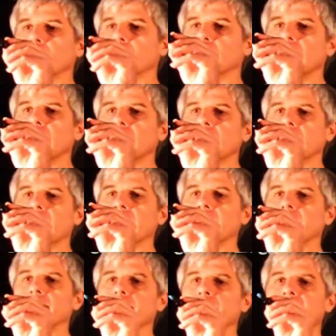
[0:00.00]
be
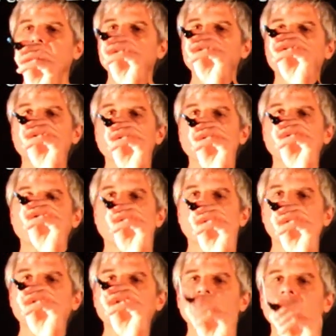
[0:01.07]
an embedding
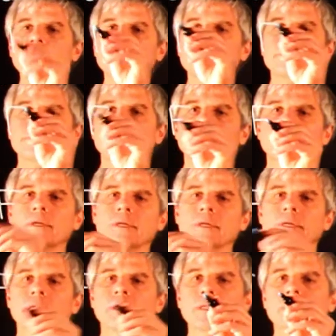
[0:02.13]
of F
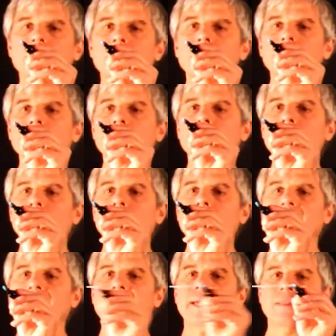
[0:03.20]
into
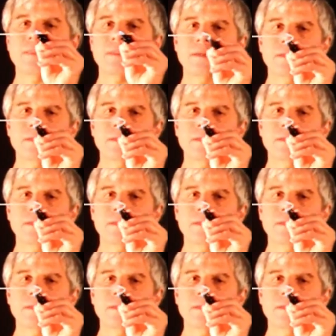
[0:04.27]
L,